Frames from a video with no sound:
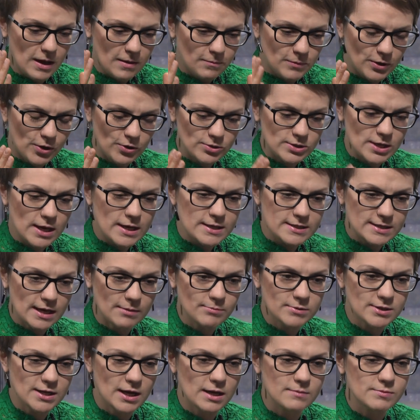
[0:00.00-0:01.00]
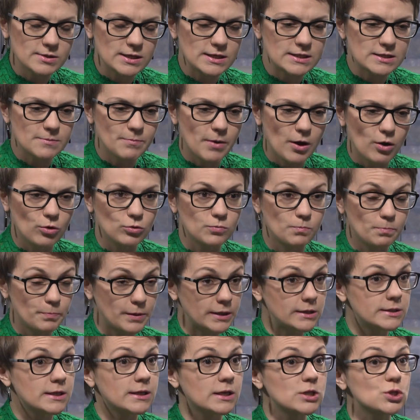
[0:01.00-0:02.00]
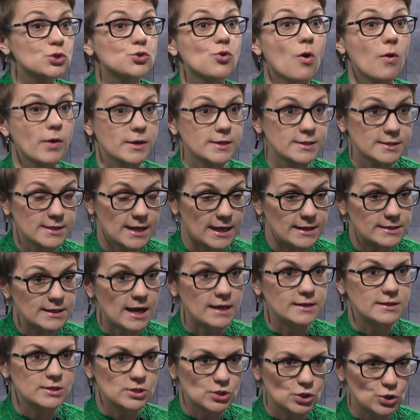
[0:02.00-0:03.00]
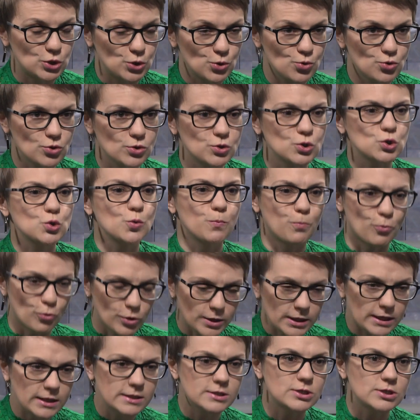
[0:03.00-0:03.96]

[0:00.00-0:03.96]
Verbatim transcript: because sometimes it's about building a stronger state and institutions, supporting